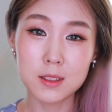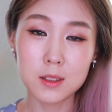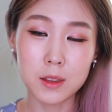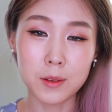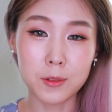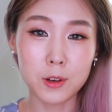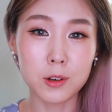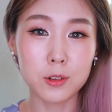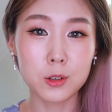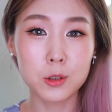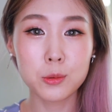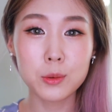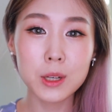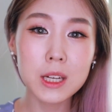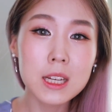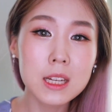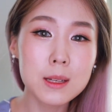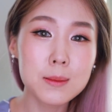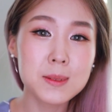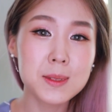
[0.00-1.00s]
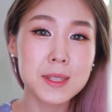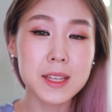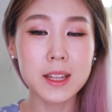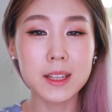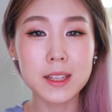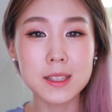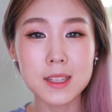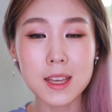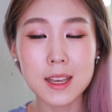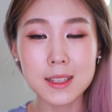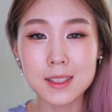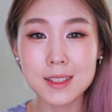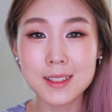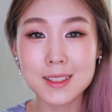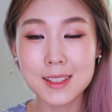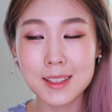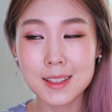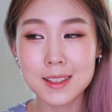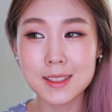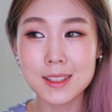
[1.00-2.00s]
So they've got creams,
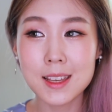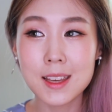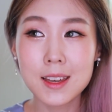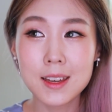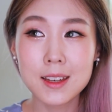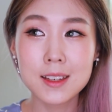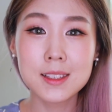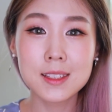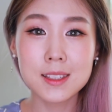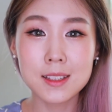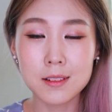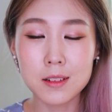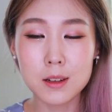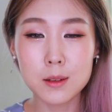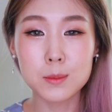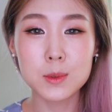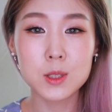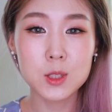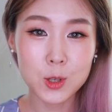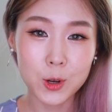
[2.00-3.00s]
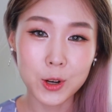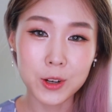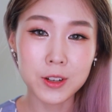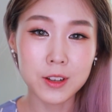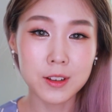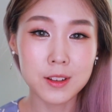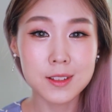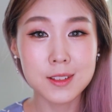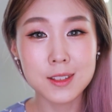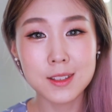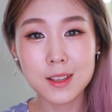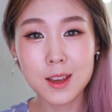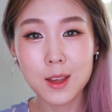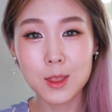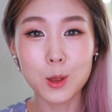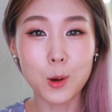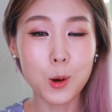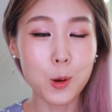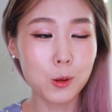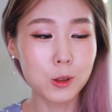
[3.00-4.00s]
essences, serums, toners,
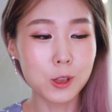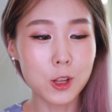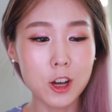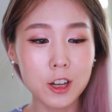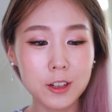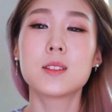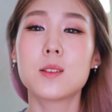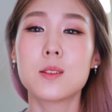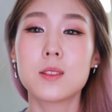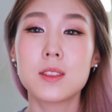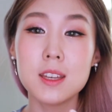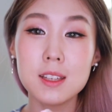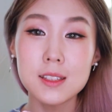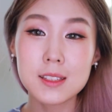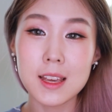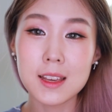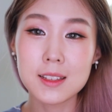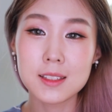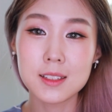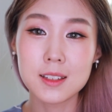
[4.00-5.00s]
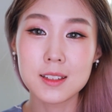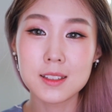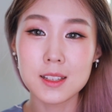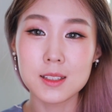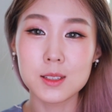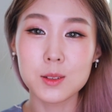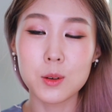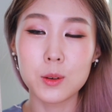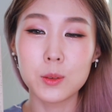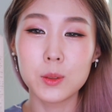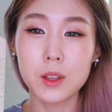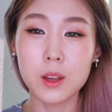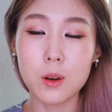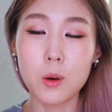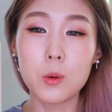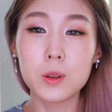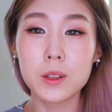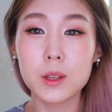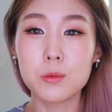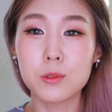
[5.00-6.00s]
the whole lot. So this essence is called the
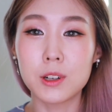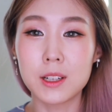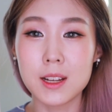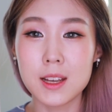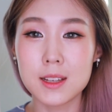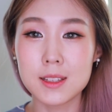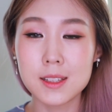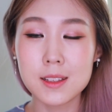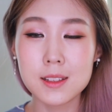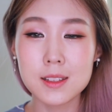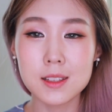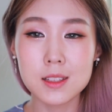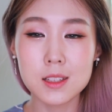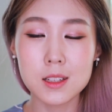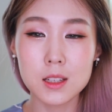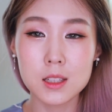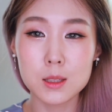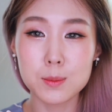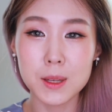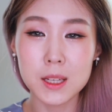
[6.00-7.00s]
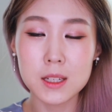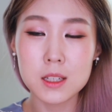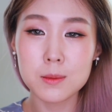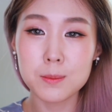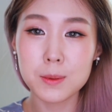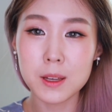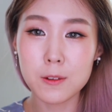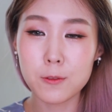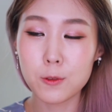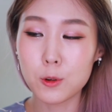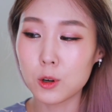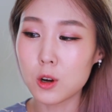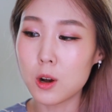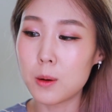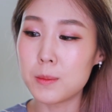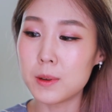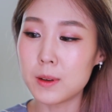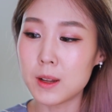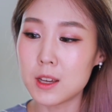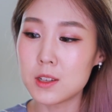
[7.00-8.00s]
all-in-one essence. It's meant to be for
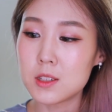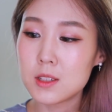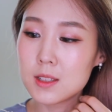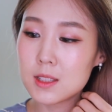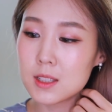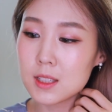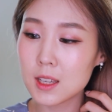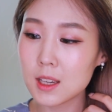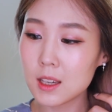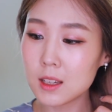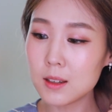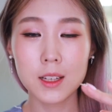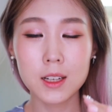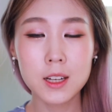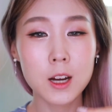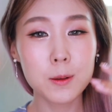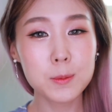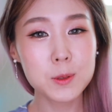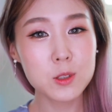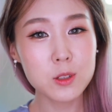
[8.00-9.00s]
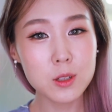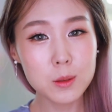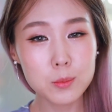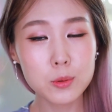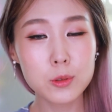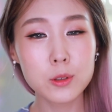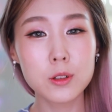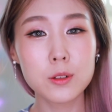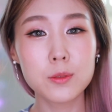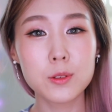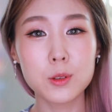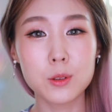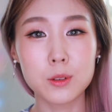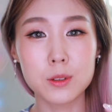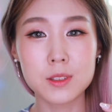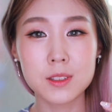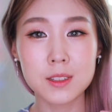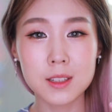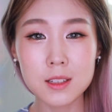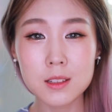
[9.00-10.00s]
combination skin. It helps to improve
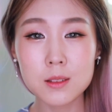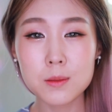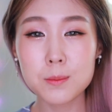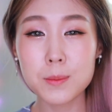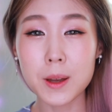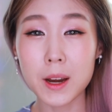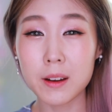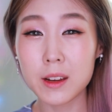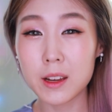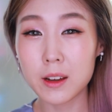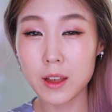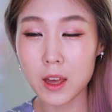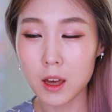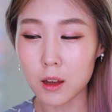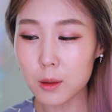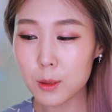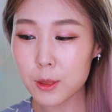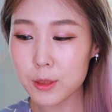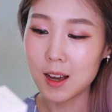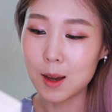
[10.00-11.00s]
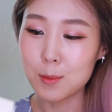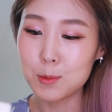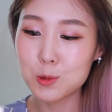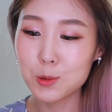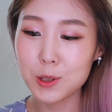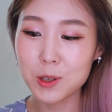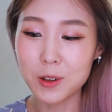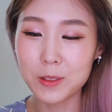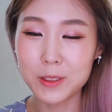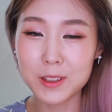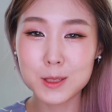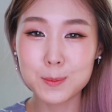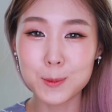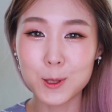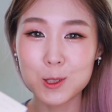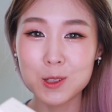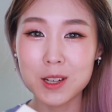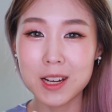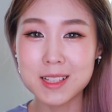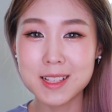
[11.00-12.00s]
your skin barrier health. I'm doing
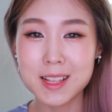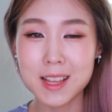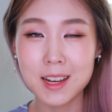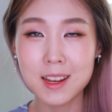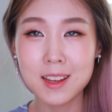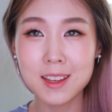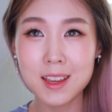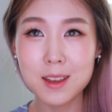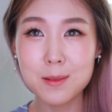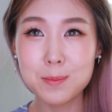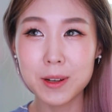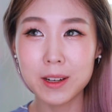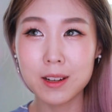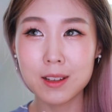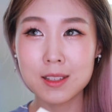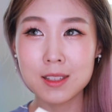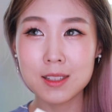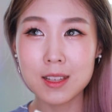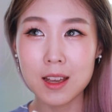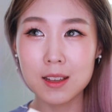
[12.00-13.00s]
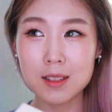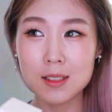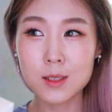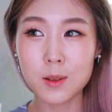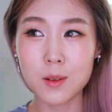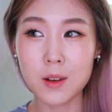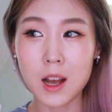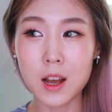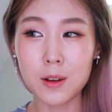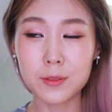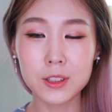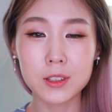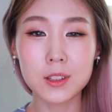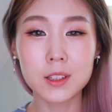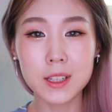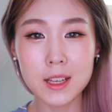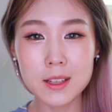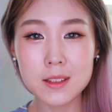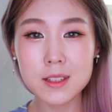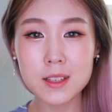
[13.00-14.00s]
on-the-spot translating again, but it says, so after
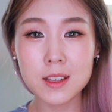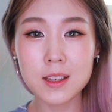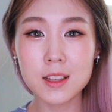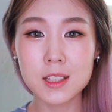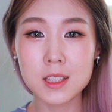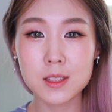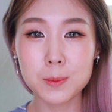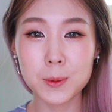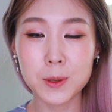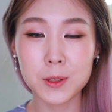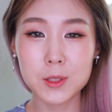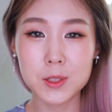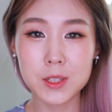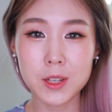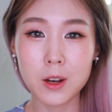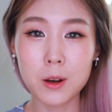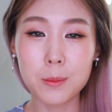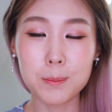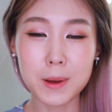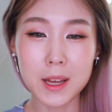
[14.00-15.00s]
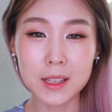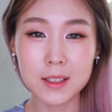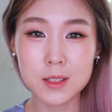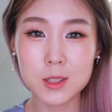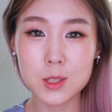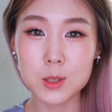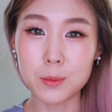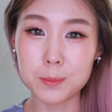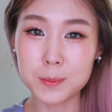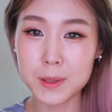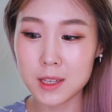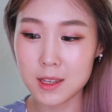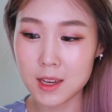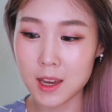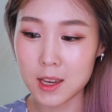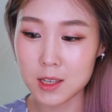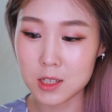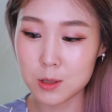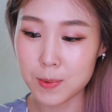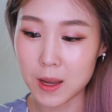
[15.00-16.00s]
cleansing, it's supposed to help balance your
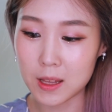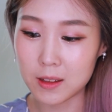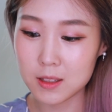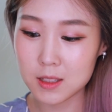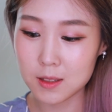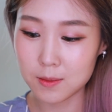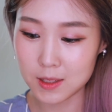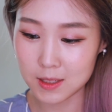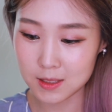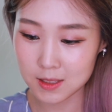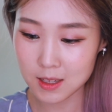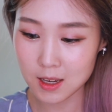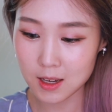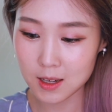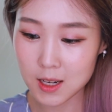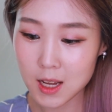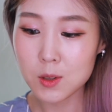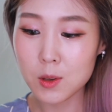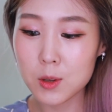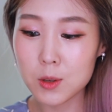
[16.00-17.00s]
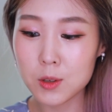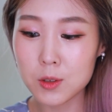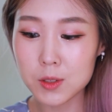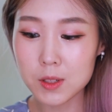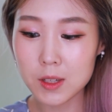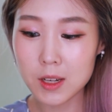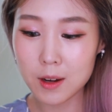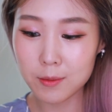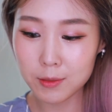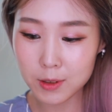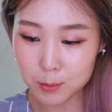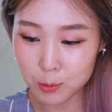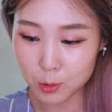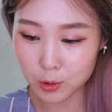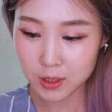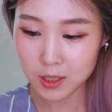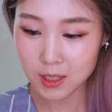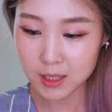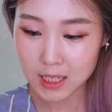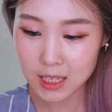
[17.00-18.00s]
pH balance of the skin. So you use it every
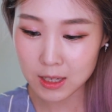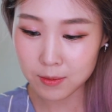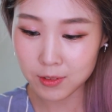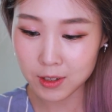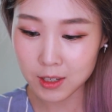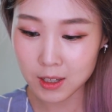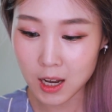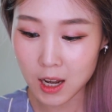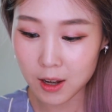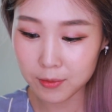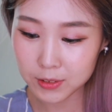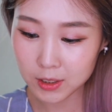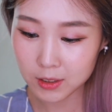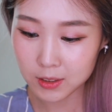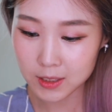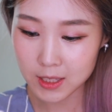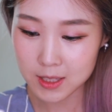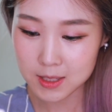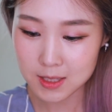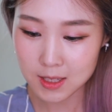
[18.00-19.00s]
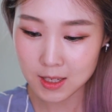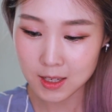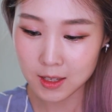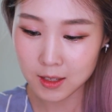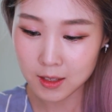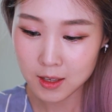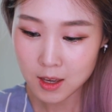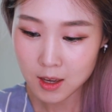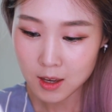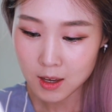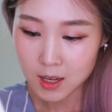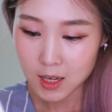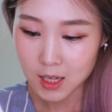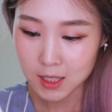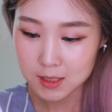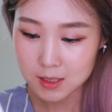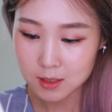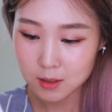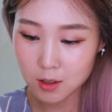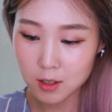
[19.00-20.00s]
morning and evening after cleansing.
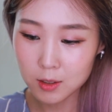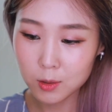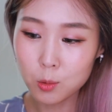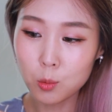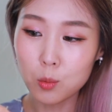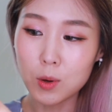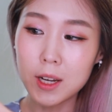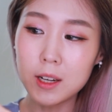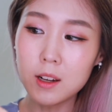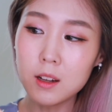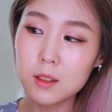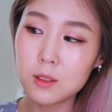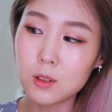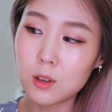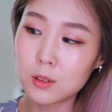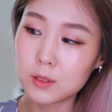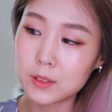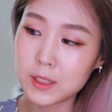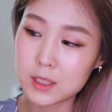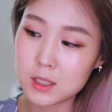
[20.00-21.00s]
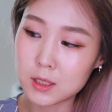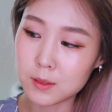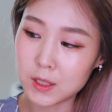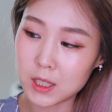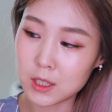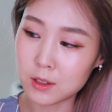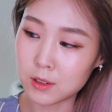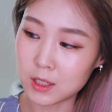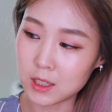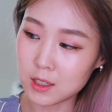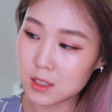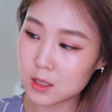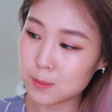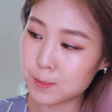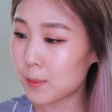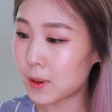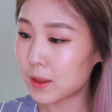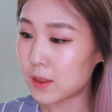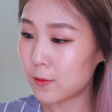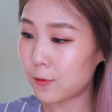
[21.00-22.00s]
It's got quite a long list of ingredients,
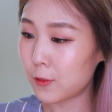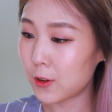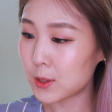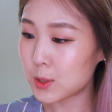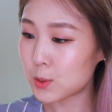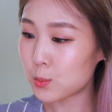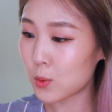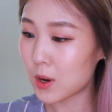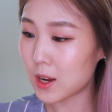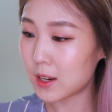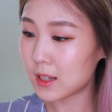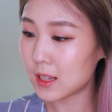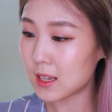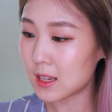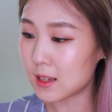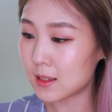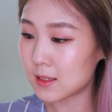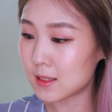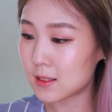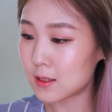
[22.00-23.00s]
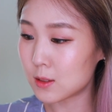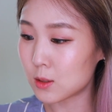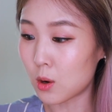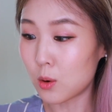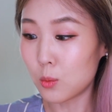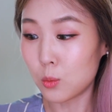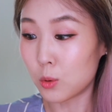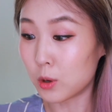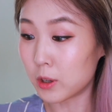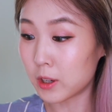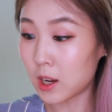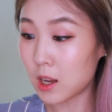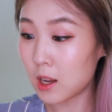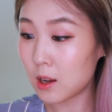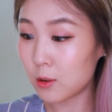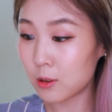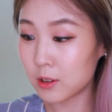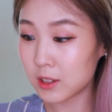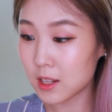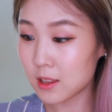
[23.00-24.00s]
but the first one is not
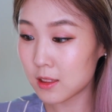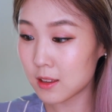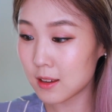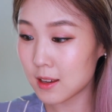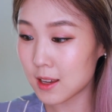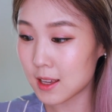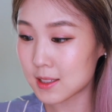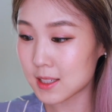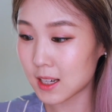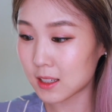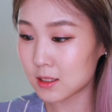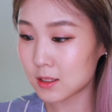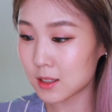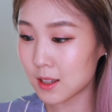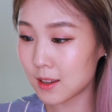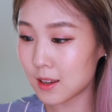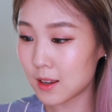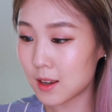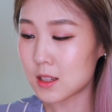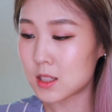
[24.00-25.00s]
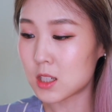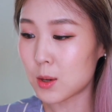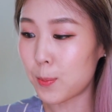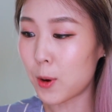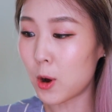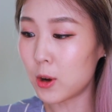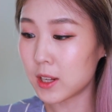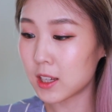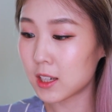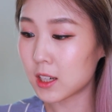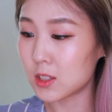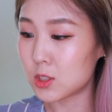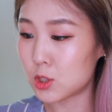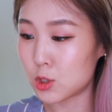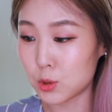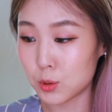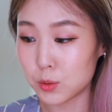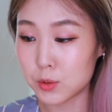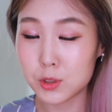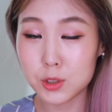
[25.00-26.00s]
water or anything. It's actually japonica
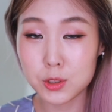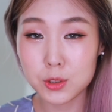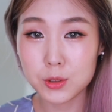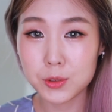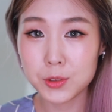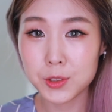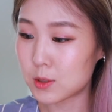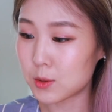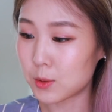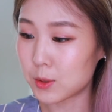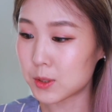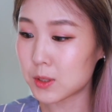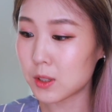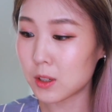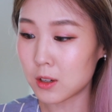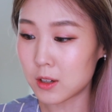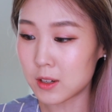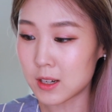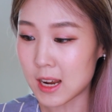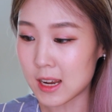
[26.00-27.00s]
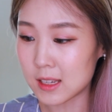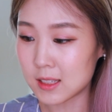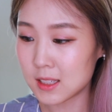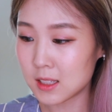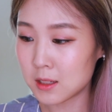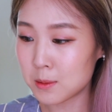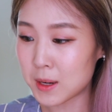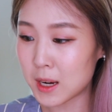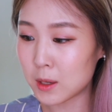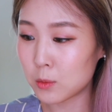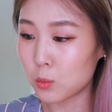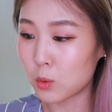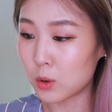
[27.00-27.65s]
juice. It's also got niacinamide.